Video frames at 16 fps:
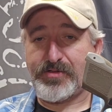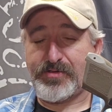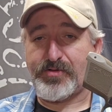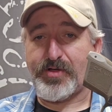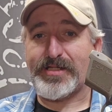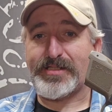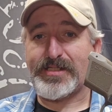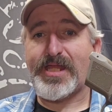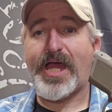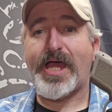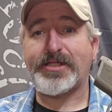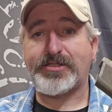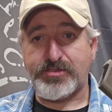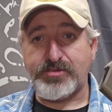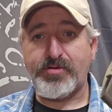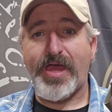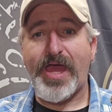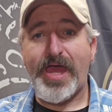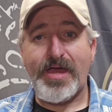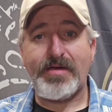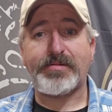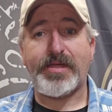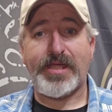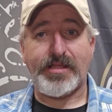Granted, I do
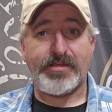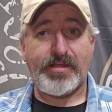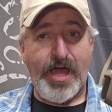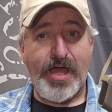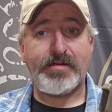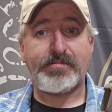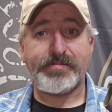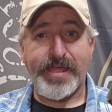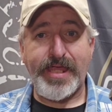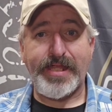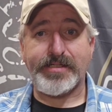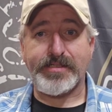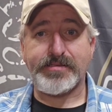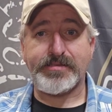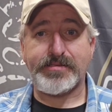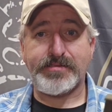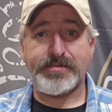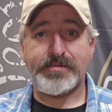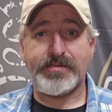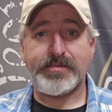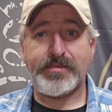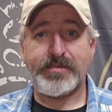have a lot of Caniks.